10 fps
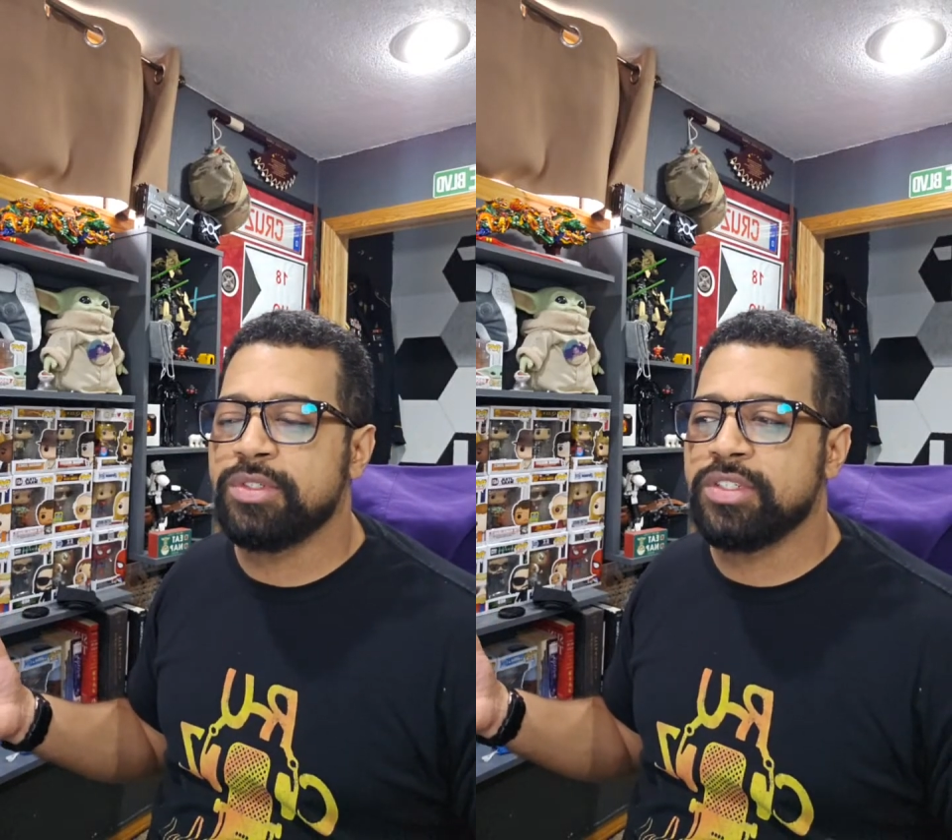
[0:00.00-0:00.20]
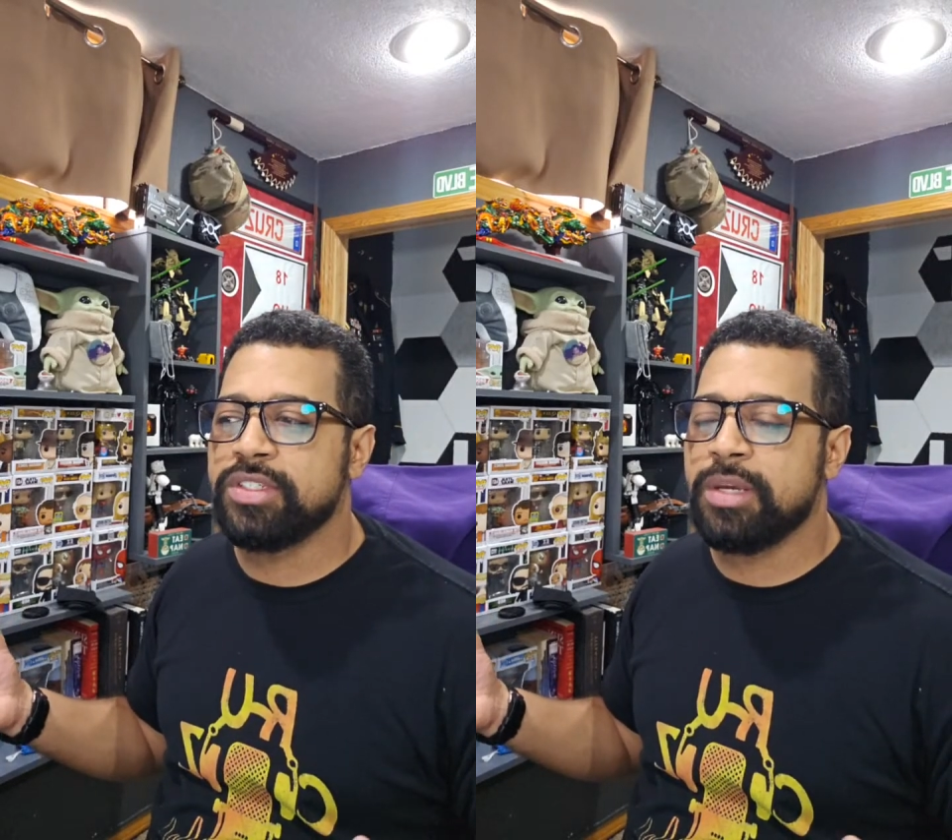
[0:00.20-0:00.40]

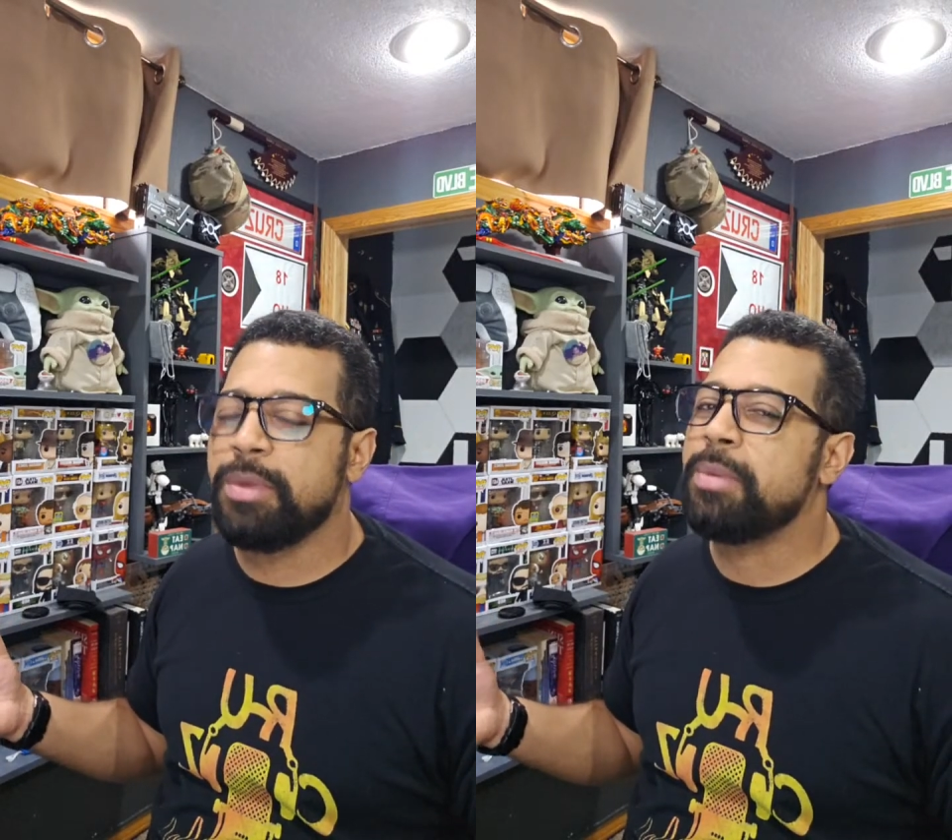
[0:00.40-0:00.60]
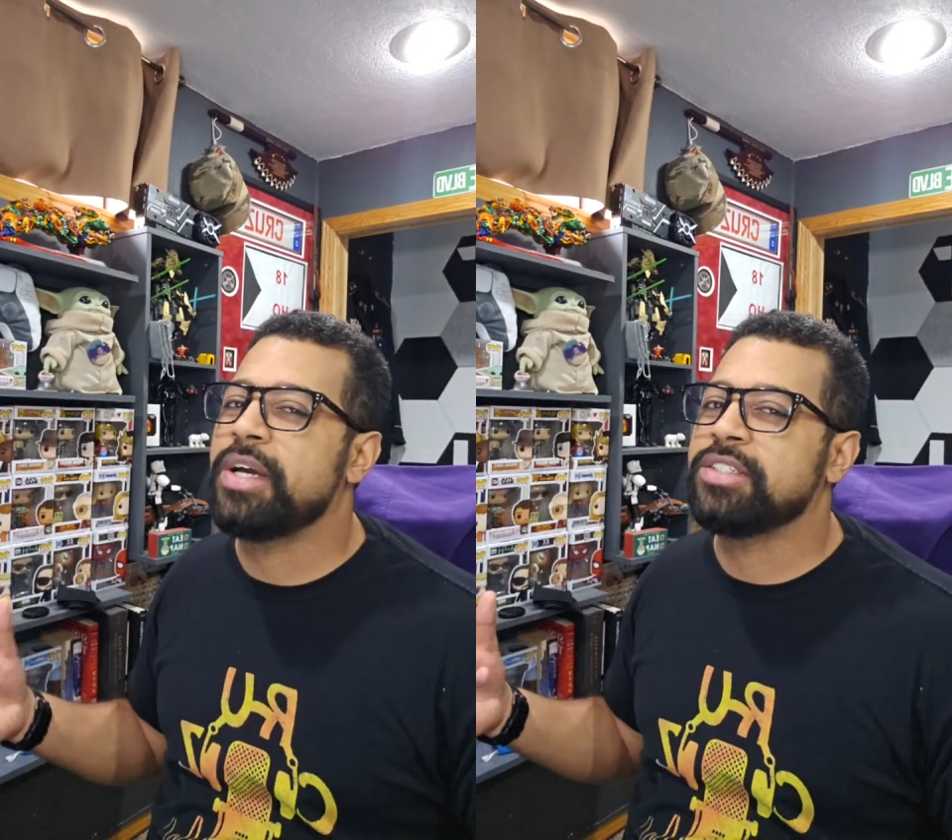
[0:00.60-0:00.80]
It's just like,
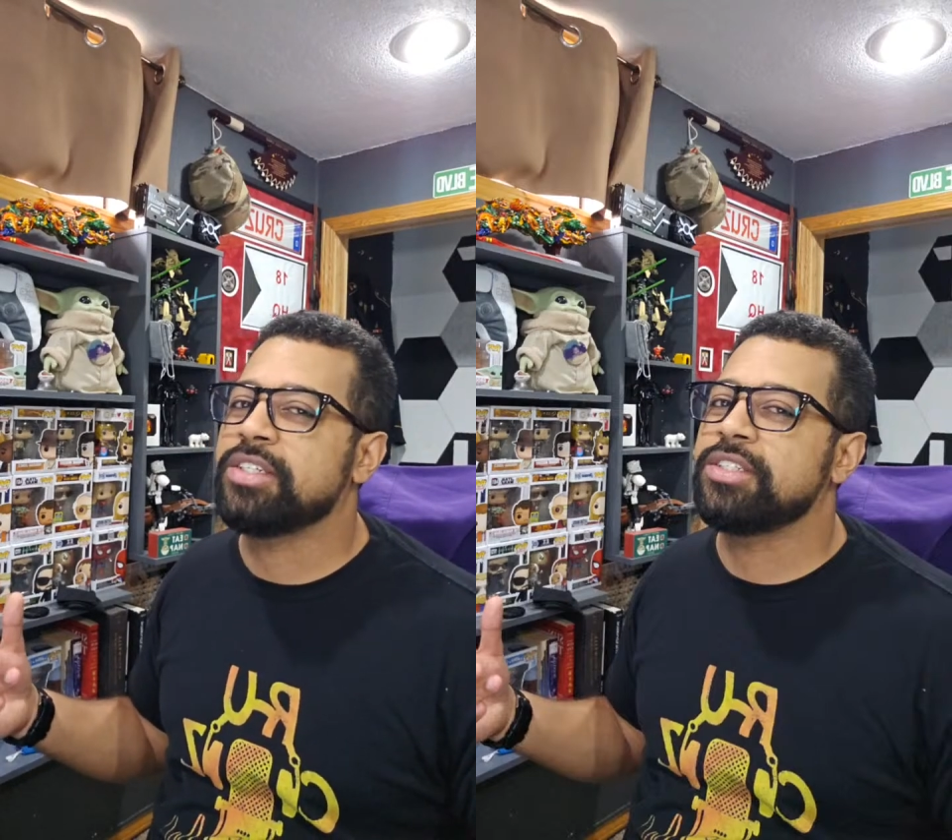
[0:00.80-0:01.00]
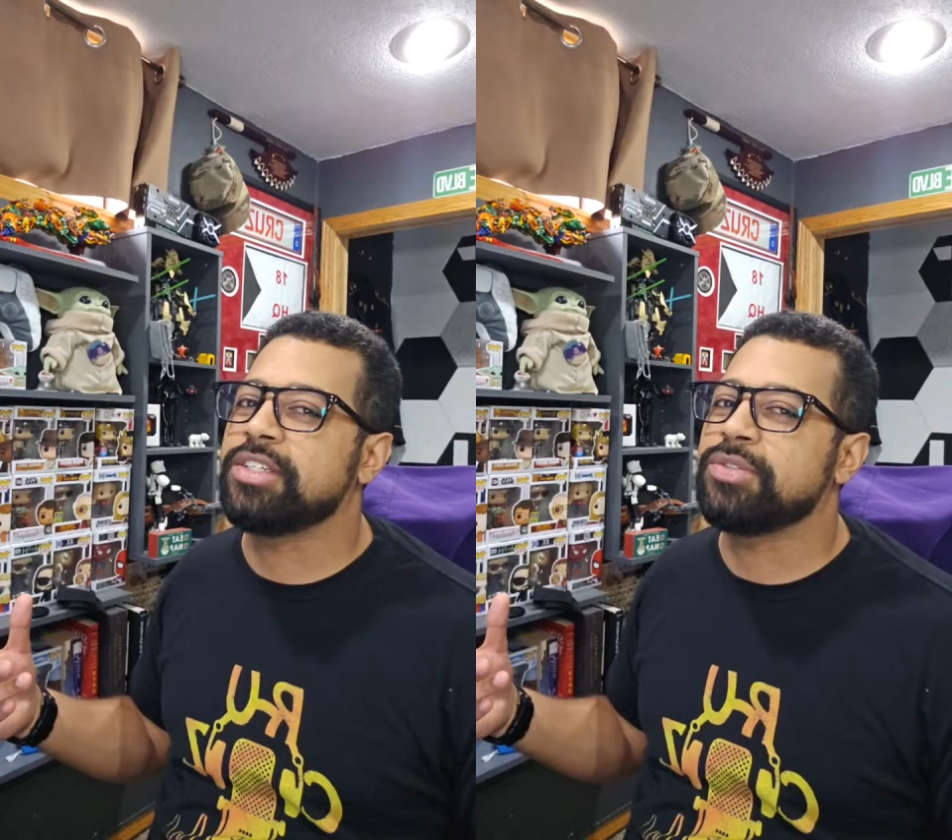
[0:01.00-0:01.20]
maybe I
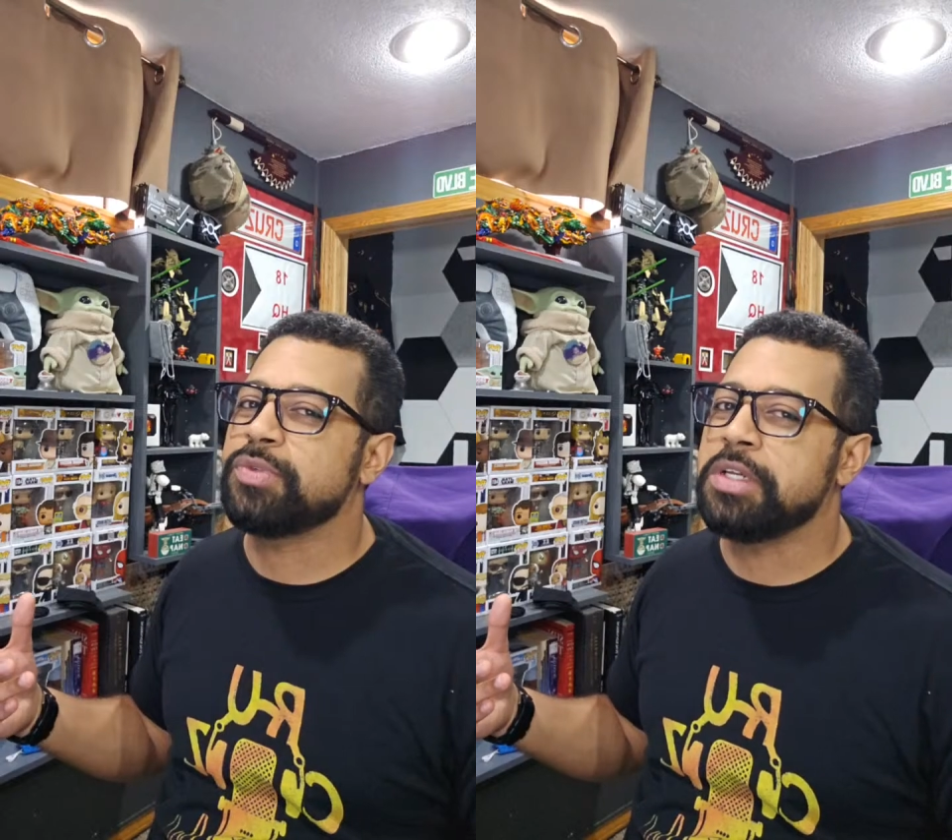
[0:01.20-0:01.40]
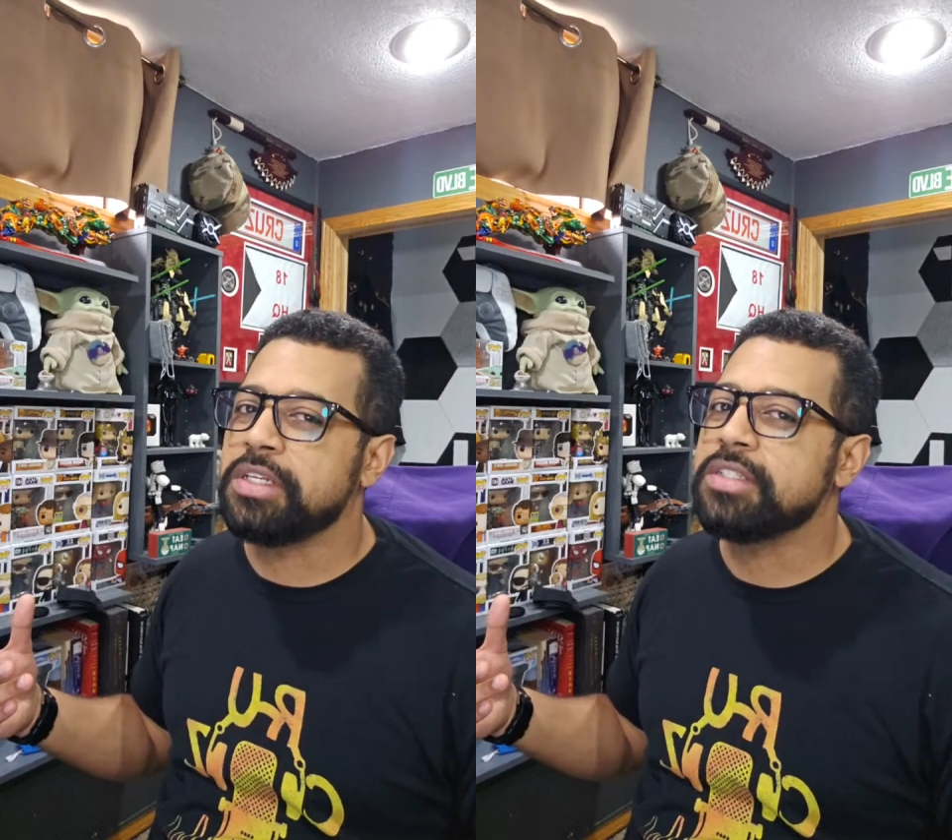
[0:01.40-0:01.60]
should have just
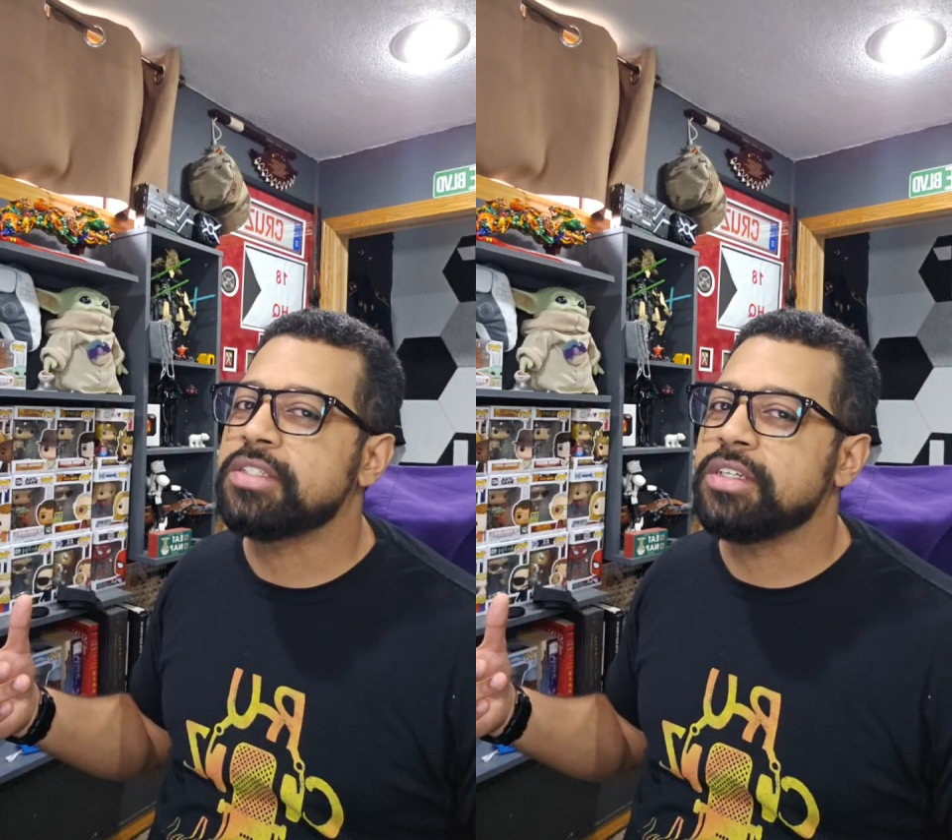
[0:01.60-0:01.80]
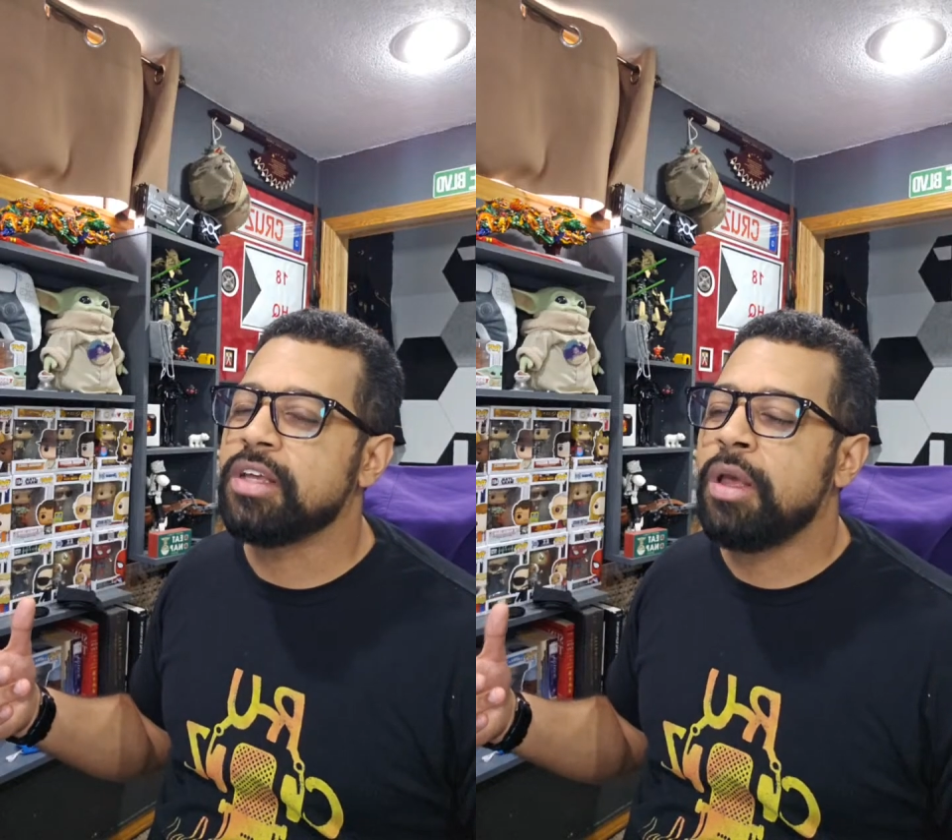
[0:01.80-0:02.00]
re-enlisted.